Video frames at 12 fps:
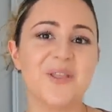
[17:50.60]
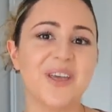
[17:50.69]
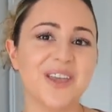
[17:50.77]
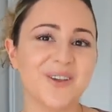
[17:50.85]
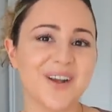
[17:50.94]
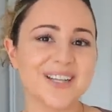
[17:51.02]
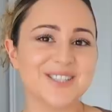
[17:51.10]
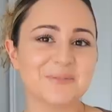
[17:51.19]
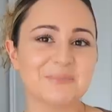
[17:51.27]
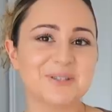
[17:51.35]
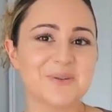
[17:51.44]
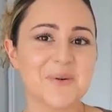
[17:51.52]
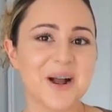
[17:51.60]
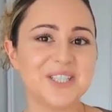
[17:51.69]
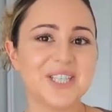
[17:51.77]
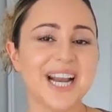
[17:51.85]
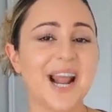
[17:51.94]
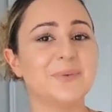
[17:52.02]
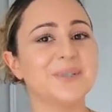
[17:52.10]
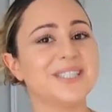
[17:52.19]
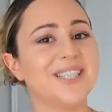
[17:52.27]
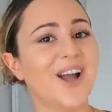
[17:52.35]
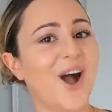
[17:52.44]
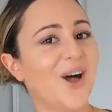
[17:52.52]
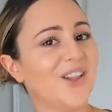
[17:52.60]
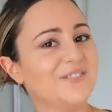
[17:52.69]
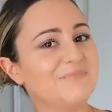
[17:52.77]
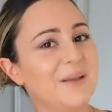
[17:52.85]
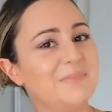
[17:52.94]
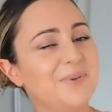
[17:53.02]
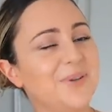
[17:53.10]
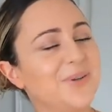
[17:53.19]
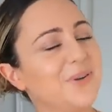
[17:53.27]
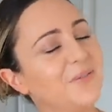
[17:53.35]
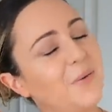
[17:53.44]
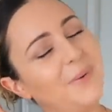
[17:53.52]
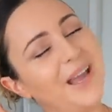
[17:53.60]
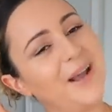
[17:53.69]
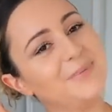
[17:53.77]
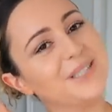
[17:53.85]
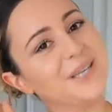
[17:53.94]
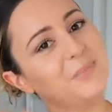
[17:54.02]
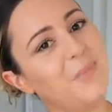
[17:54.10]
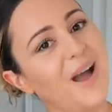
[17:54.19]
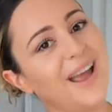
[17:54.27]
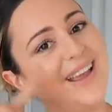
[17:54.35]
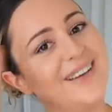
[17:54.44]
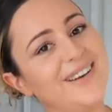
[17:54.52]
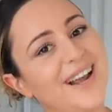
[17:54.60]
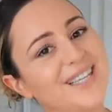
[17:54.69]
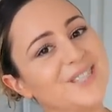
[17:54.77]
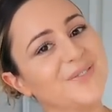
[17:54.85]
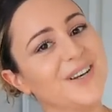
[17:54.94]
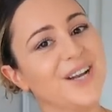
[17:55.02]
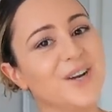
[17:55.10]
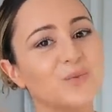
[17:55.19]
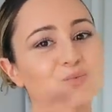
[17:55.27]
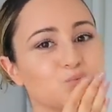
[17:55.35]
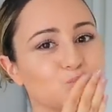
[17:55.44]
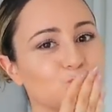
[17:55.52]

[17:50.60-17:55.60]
Thank you guys so much for watching, and I will see all of my beautiful babes in my next video.